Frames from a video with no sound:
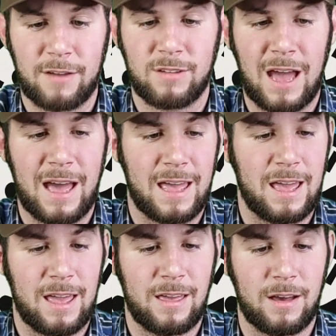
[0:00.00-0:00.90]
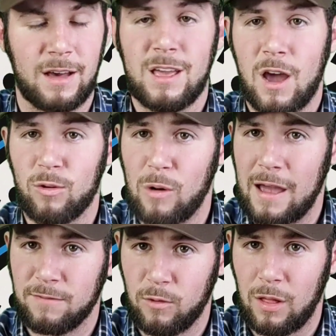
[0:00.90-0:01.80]
I've got a
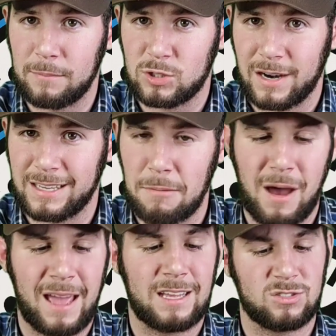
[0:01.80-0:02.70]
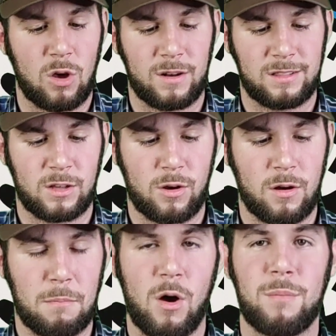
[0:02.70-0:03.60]
rifle I'm trying to get my hands on in the
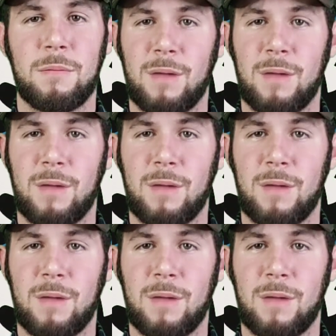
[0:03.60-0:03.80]
current moment.